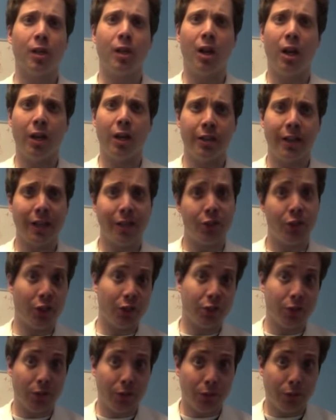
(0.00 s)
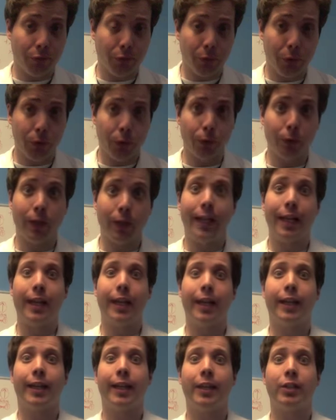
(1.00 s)
undigested food
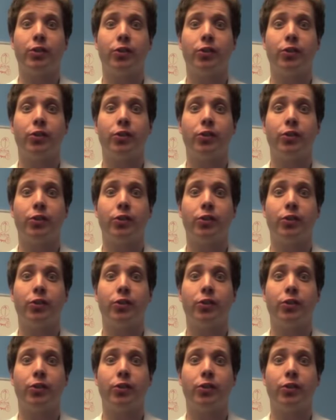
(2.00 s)
can